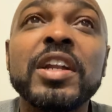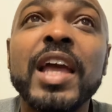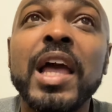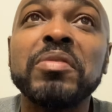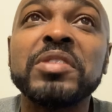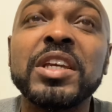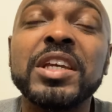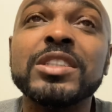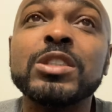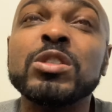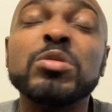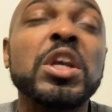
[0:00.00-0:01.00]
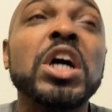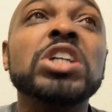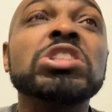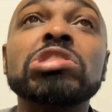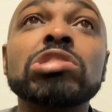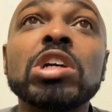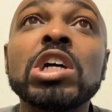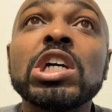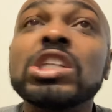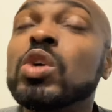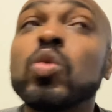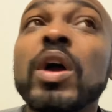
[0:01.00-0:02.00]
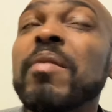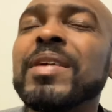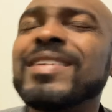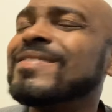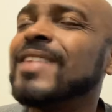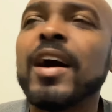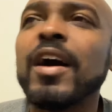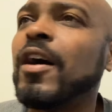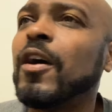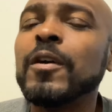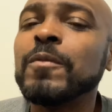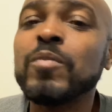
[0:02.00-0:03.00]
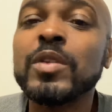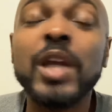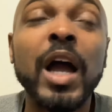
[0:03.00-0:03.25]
to have kids is because the women, no,